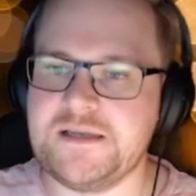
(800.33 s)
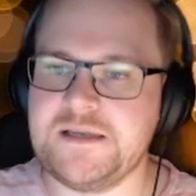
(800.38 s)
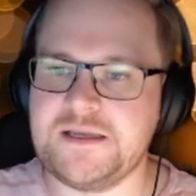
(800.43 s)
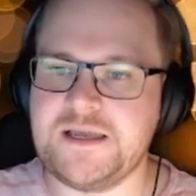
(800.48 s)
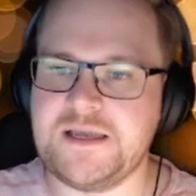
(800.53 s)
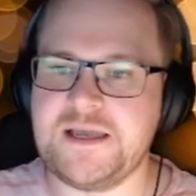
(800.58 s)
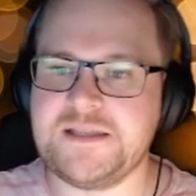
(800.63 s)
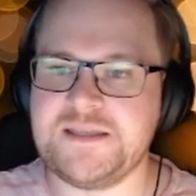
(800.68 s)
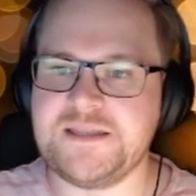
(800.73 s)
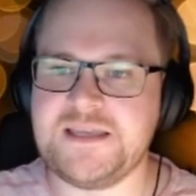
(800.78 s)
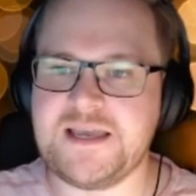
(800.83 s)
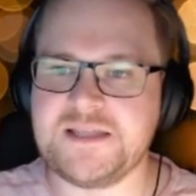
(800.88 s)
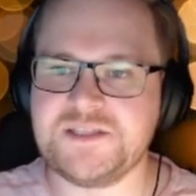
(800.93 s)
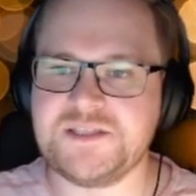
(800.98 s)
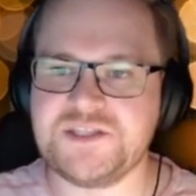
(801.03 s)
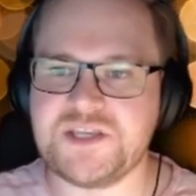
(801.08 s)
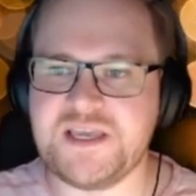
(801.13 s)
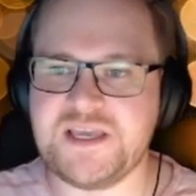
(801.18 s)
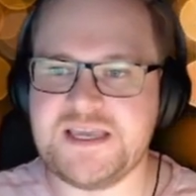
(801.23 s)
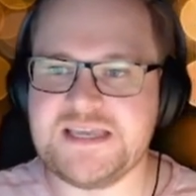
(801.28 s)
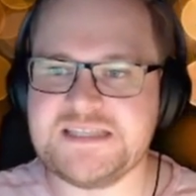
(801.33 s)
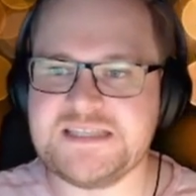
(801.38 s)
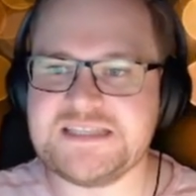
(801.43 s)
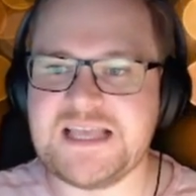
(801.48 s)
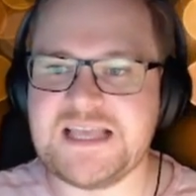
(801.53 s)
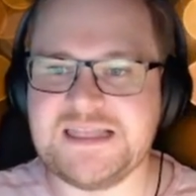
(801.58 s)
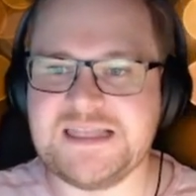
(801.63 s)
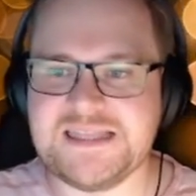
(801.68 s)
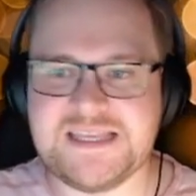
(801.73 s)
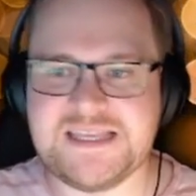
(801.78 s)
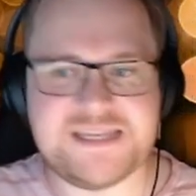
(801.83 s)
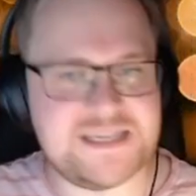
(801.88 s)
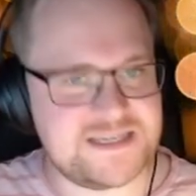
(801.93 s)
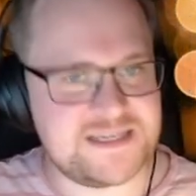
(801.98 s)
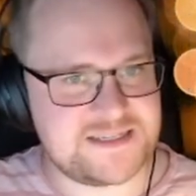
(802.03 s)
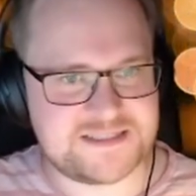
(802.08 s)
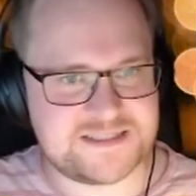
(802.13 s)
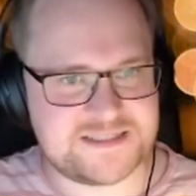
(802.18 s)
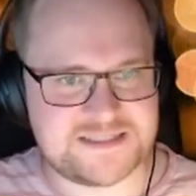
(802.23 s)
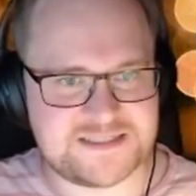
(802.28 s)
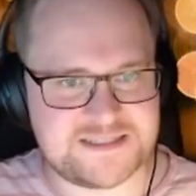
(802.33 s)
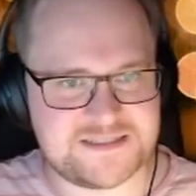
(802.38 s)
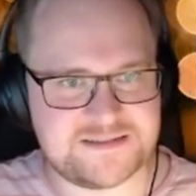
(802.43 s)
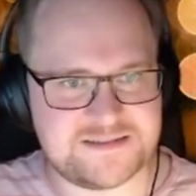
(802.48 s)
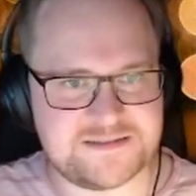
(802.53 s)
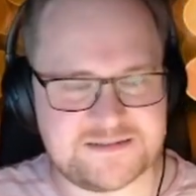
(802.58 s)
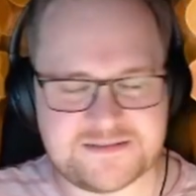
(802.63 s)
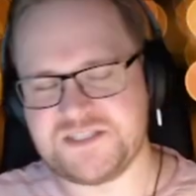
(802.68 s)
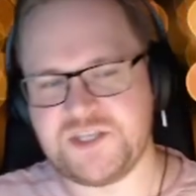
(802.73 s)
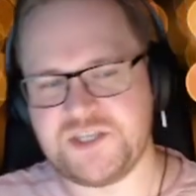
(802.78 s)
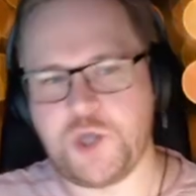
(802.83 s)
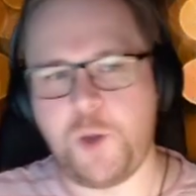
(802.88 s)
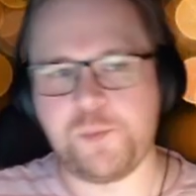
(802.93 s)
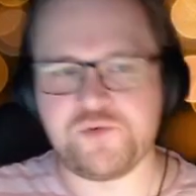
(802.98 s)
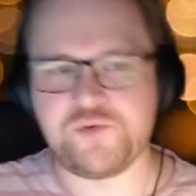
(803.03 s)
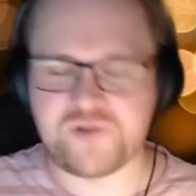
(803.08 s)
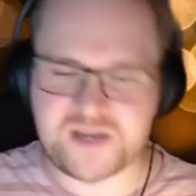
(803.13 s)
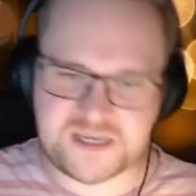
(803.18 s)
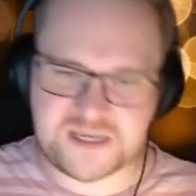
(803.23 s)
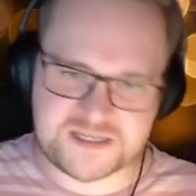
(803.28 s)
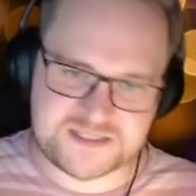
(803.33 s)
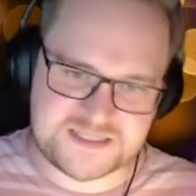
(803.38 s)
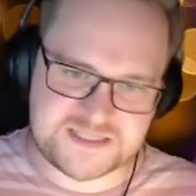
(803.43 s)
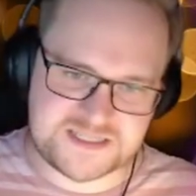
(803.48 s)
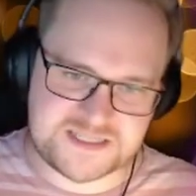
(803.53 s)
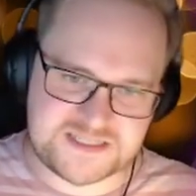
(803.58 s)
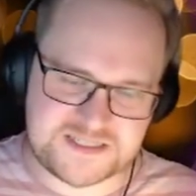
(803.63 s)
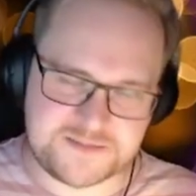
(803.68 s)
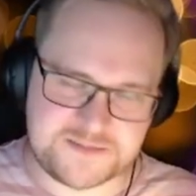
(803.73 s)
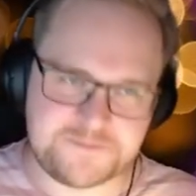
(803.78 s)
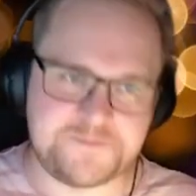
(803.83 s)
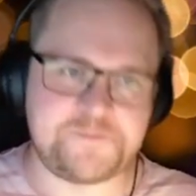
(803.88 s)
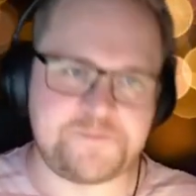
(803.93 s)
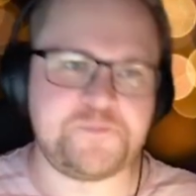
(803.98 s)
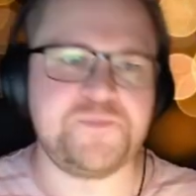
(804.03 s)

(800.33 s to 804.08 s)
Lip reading: And the answer is Linux. It's the operating system.